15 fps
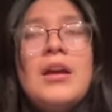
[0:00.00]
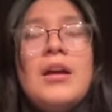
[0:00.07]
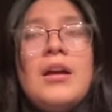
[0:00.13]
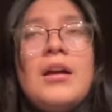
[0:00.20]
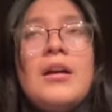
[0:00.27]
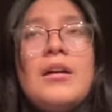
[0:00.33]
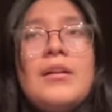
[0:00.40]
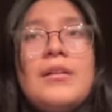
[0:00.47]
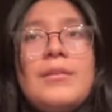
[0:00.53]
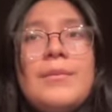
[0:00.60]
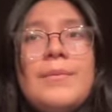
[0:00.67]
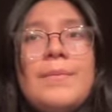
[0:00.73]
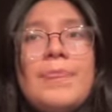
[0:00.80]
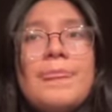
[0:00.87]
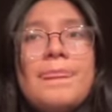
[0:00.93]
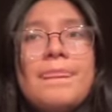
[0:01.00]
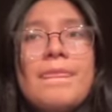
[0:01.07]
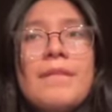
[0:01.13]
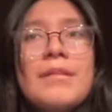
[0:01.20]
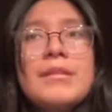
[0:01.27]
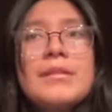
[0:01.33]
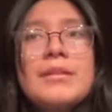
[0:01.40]
Um
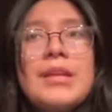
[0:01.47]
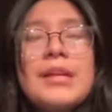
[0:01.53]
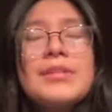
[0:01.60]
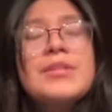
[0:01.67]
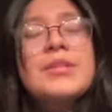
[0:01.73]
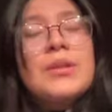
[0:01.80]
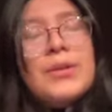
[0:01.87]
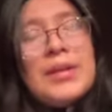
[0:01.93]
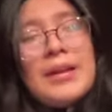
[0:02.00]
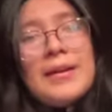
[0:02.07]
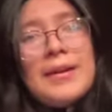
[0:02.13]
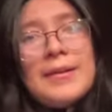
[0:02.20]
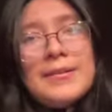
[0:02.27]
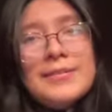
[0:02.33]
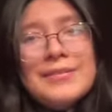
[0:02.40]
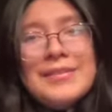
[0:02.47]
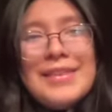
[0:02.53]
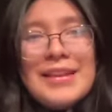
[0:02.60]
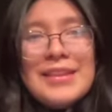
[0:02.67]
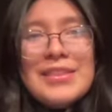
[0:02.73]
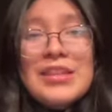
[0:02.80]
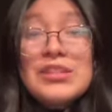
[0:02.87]
and so yeah, that
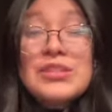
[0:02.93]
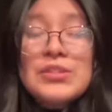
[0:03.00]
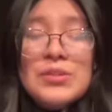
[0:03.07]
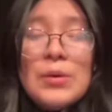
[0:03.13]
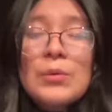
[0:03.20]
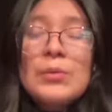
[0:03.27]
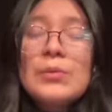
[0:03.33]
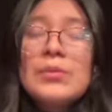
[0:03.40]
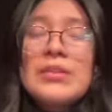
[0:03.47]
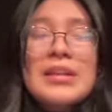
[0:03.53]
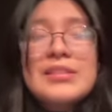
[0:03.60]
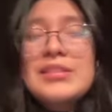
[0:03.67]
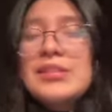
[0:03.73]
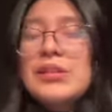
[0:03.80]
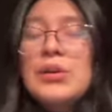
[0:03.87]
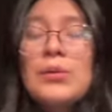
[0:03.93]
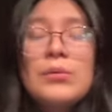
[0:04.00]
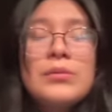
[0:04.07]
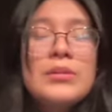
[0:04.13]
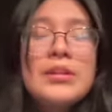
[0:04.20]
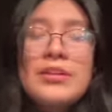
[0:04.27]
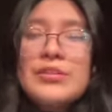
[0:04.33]
that's only that's the
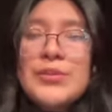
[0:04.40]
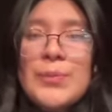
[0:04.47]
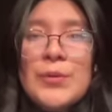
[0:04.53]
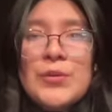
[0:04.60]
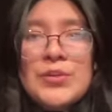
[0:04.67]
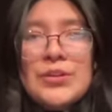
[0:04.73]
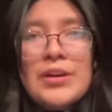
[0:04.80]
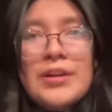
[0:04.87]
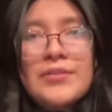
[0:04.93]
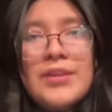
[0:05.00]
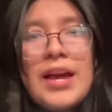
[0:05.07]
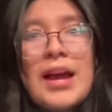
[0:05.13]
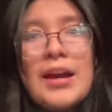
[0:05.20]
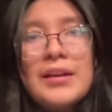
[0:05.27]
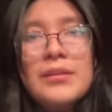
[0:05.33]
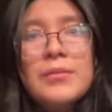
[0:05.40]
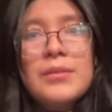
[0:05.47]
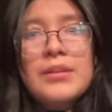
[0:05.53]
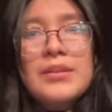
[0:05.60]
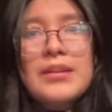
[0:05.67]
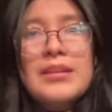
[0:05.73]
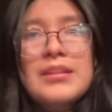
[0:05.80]
only exposure I've had with
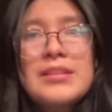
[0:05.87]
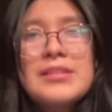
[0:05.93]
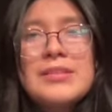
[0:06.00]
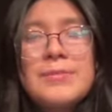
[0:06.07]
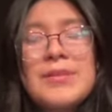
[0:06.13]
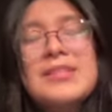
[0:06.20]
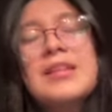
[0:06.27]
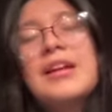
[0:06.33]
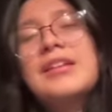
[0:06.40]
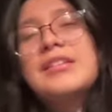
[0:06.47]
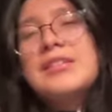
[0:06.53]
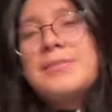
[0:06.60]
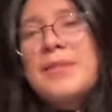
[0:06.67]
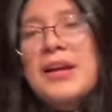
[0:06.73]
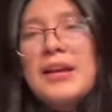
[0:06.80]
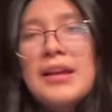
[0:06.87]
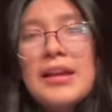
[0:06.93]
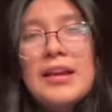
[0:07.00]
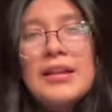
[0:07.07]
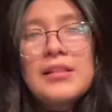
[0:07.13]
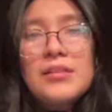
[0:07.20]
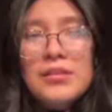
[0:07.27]
kids besides my
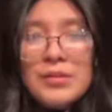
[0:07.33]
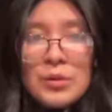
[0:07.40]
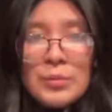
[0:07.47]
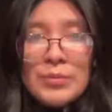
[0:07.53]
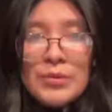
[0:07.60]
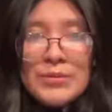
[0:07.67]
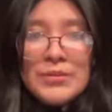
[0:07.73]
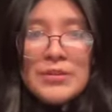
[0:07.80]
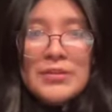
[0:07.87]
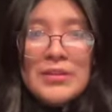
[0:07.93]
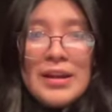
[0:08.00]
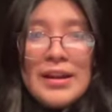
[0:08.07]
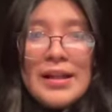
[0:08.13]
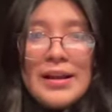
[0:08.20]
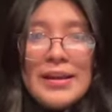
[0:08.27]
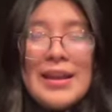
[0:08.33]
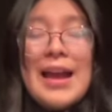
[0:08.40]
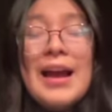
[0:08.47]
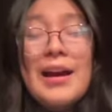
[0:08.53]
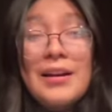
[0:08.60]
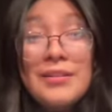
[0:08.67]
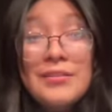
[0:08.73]
little brother that I
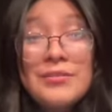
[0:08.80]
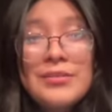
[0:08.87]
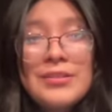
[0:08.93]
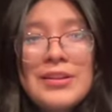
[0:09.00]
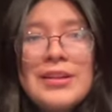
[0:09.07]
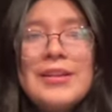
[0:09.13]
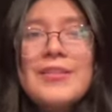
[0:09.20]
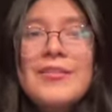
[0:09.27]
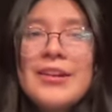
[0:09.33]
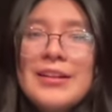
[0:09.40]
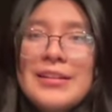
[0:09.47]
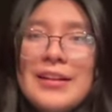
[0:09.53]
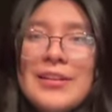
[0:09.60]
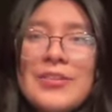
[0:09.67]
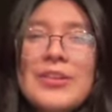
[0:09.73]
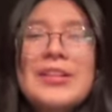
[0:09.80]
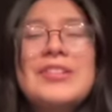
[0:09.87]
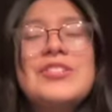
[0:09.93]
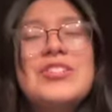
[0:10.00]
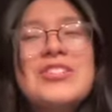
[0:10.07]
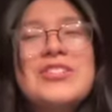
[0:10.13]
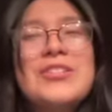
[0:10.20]
have right now. He
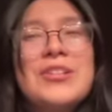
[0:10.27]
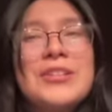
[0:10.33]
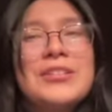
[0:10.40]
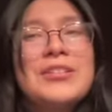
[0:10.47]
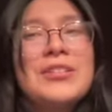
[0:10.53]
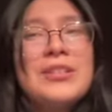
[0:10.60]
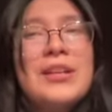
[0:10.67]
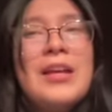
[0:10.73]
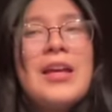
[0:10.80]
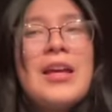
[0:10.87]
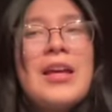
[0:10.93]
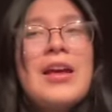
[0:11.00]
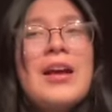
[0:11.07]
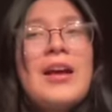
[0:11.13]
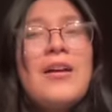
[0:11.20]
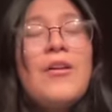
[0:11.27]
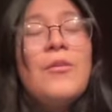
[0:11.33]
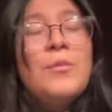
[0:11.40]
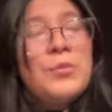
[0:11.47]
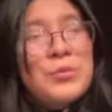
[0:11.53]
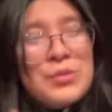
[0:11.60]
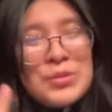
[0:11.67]
just turned
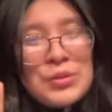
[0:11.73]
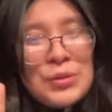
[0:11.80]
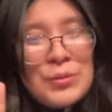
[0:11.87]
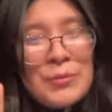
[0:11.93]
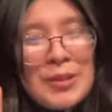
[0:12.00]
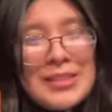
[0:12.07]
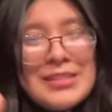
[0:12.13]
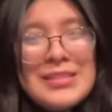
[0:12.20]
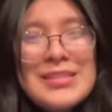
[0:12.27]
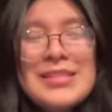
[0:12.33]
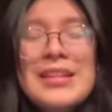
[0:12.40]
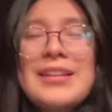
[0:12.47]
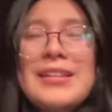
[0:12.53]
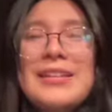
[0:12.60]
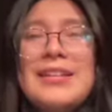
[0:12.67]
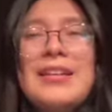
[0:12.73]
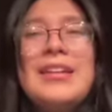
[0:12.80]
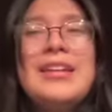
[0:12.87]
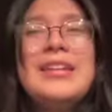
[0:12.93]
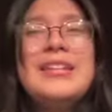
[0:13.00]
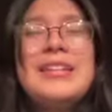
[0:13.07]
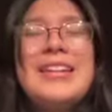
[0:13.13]
almost 2 months
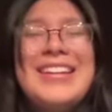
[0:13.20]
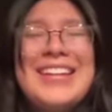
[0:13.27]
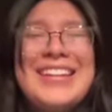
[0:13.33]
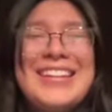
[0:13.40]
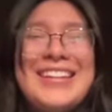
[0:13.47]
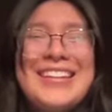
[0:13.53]
he